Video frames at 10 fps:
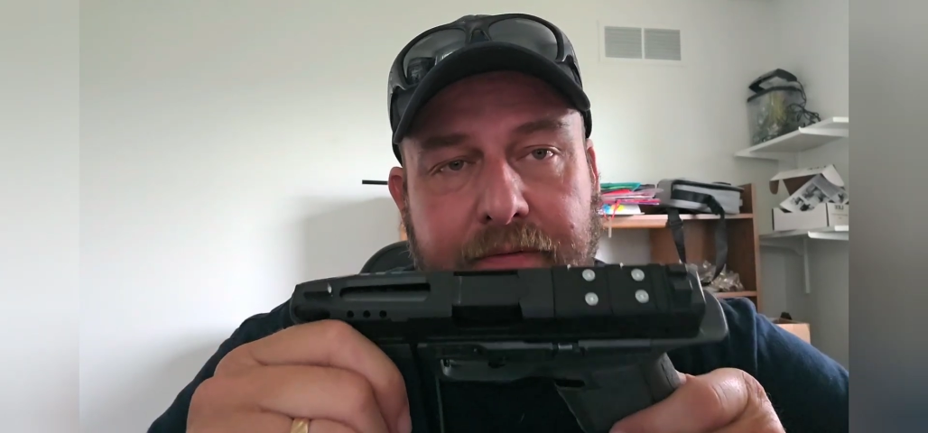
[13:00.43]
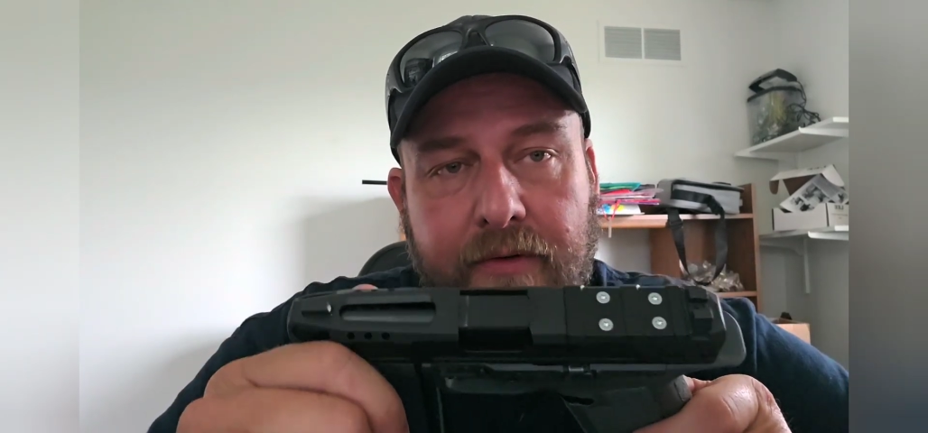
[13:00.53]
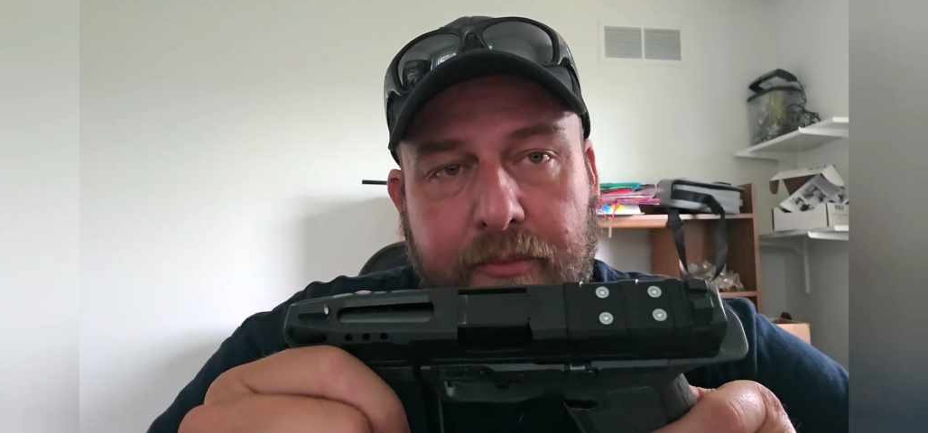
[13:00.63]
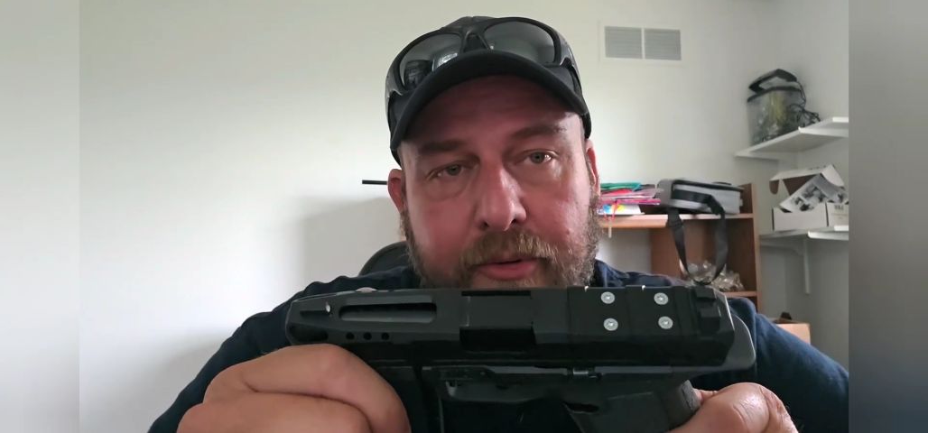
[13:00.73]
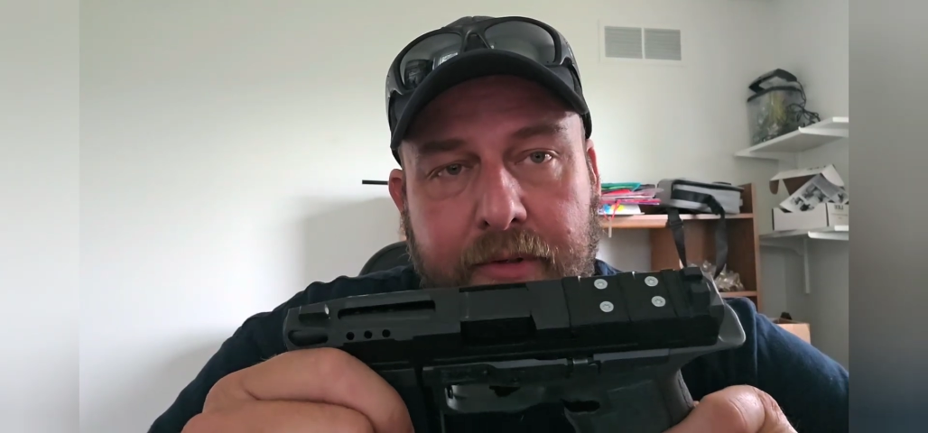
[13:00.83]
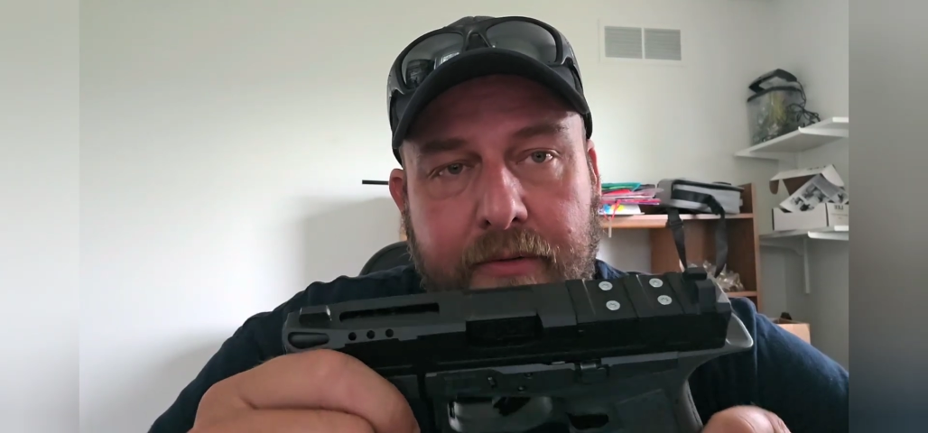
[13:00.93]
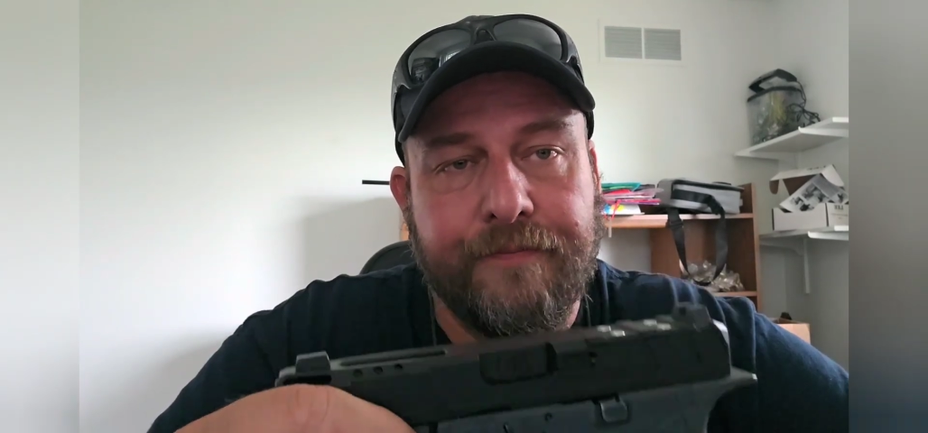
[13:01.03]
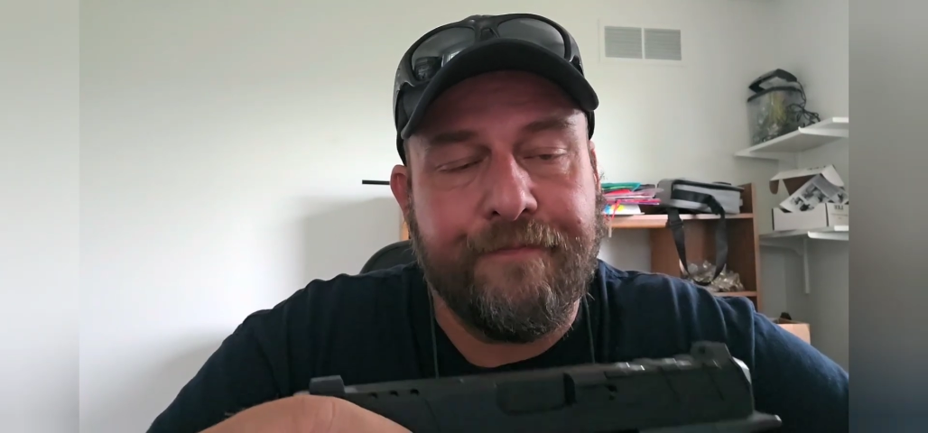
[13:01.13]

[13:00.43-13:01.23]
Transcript: Footprint